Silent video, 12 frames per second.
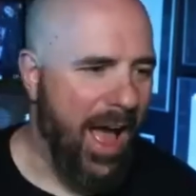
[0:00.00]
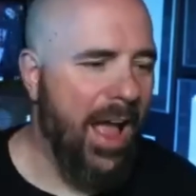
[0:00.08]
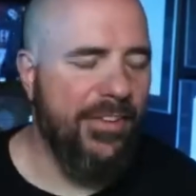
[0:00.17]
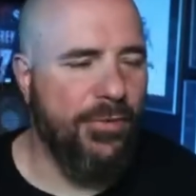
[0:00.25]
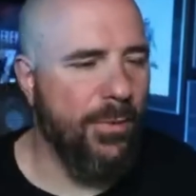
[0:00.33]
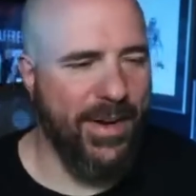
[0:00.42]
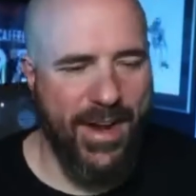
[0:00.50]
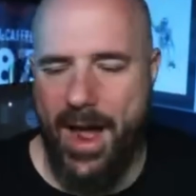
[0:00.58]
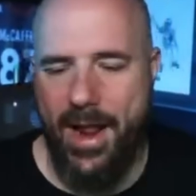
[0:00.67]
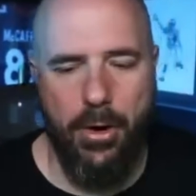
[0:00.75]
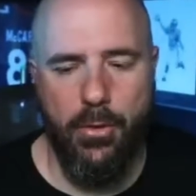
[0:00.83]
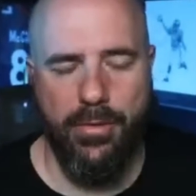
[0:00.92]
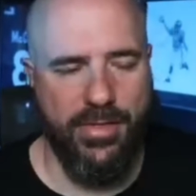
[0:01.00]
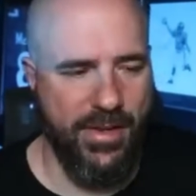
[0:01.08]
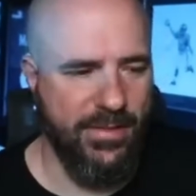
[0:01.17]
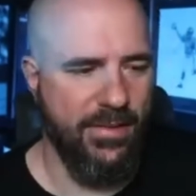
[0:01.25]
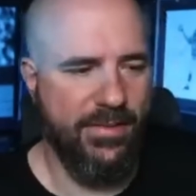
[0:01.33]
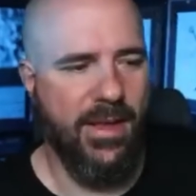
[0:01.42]
I swear to God, I overthink
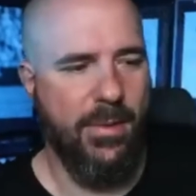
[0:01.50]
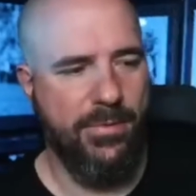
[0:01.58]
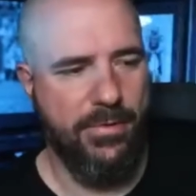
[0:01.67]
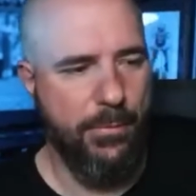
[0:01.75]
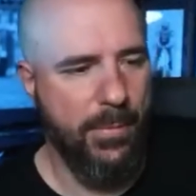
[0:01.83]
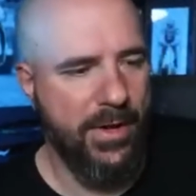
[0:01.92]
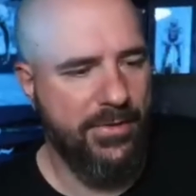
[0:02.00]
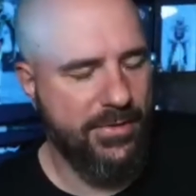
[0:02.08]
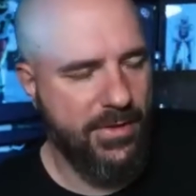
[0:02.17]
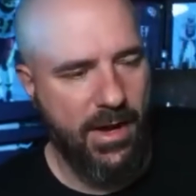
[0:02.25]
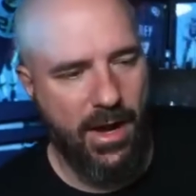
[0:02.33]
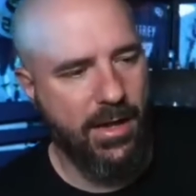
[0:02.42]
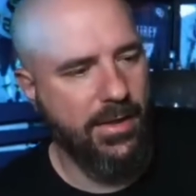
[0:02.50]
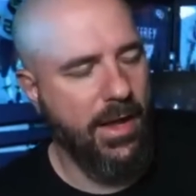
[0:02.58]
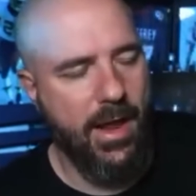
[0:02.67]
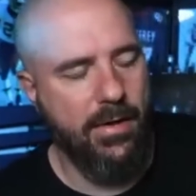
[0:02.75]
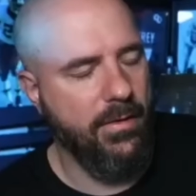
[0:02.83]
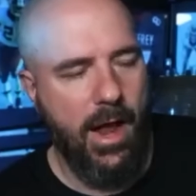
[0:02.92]
this game so much that
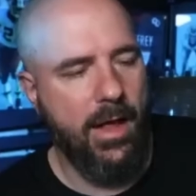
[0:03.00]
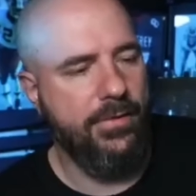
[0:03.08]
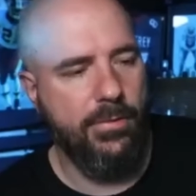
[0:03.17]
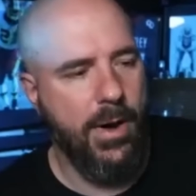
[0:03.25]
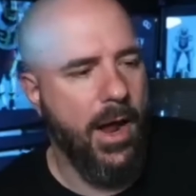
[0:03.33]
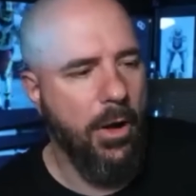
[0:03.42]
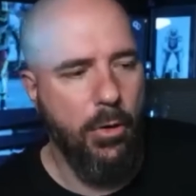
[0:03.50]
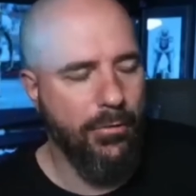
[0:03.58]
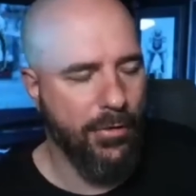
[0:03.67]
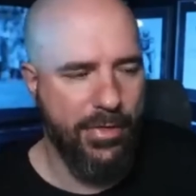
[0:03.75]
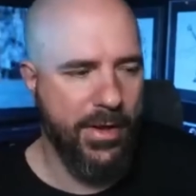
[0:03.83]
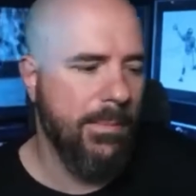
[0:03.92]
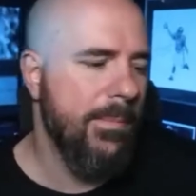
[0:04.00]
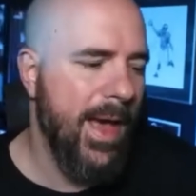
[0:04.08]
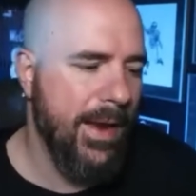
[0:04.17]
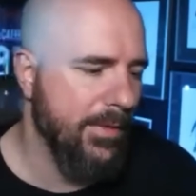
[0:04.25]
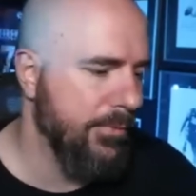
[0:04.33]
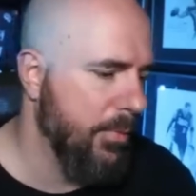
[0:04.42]
I, I I swear I overthink
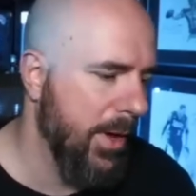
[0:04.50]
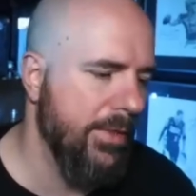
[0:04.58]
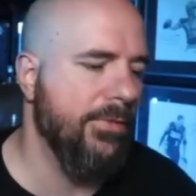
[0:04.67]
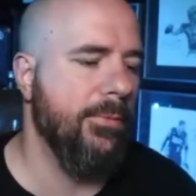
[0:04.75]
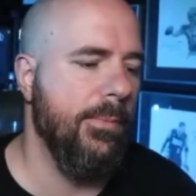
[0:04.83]
Madden way too